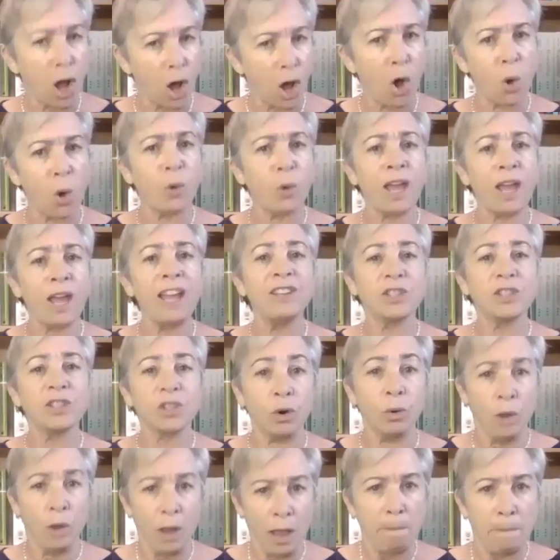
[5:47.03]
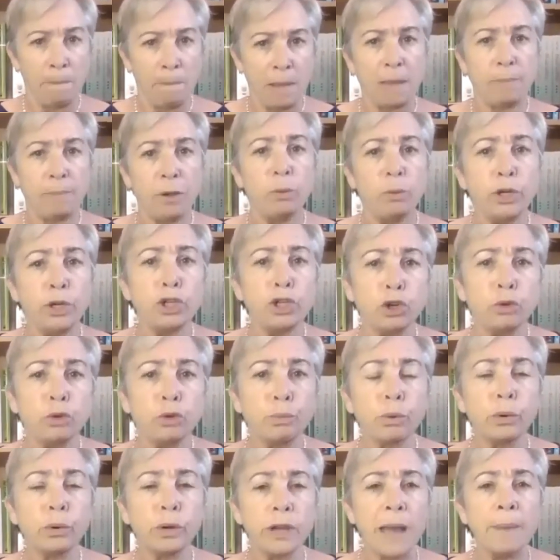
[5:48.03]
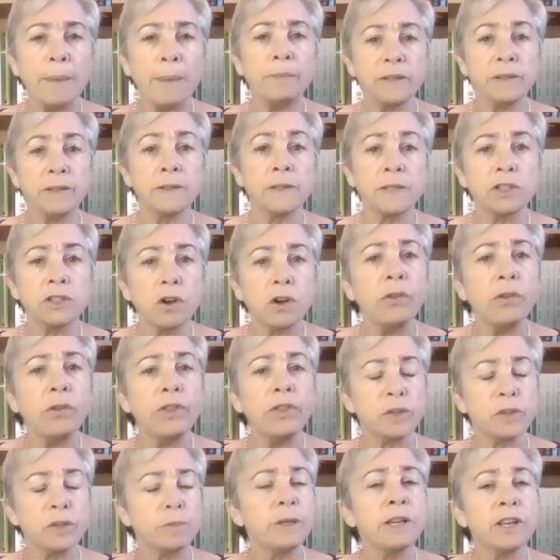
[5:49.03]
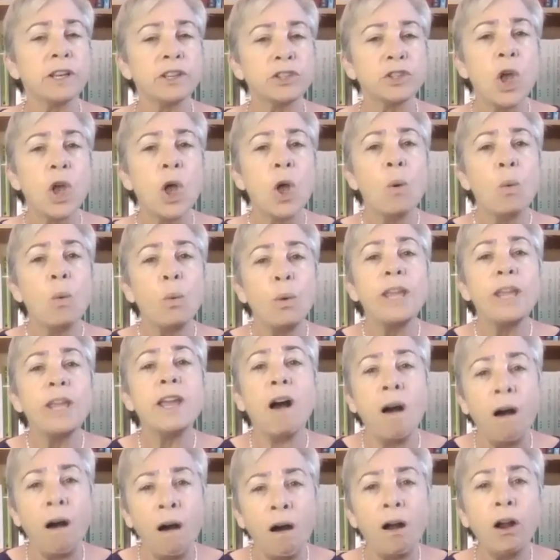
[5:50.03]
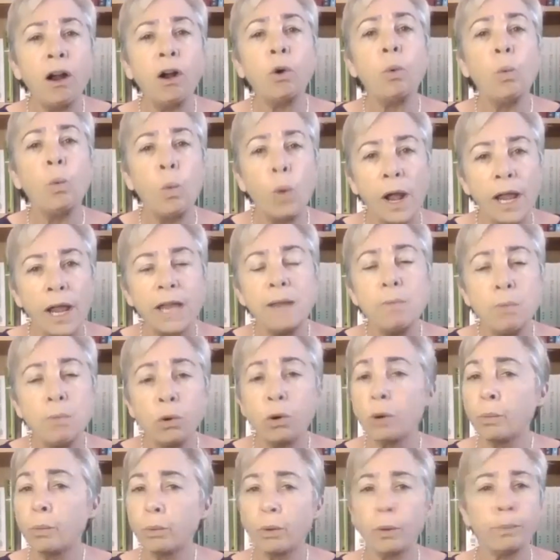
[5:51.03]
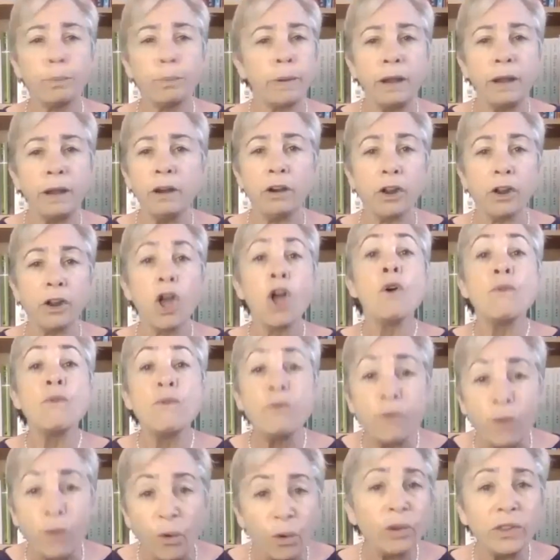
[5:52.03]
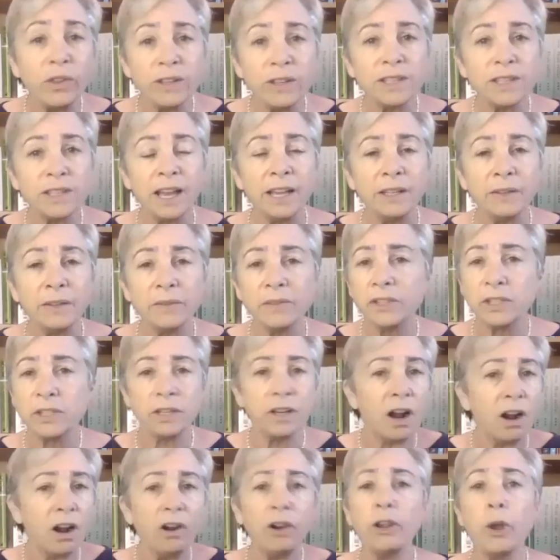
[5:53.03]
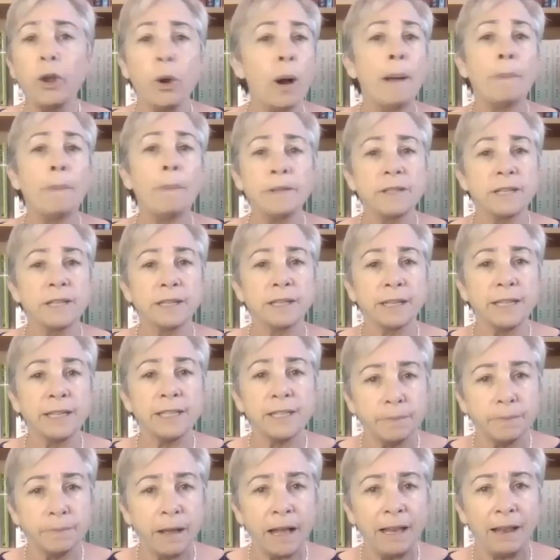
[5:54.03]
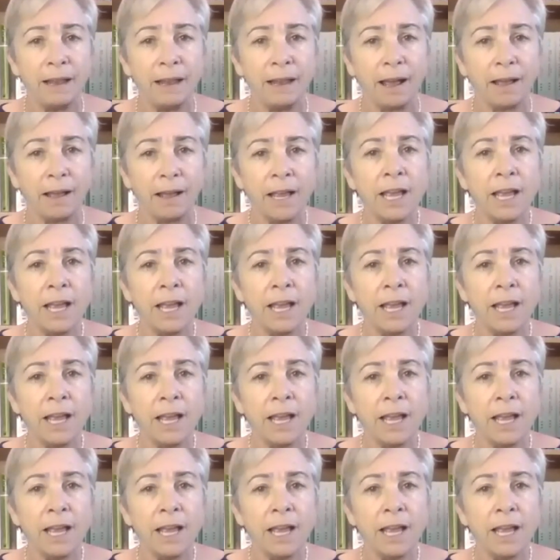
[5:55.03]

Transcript: Okay, so maybe we should preempt and start this, because we are way more prepared for this kind of scenario opposite Hezbollah.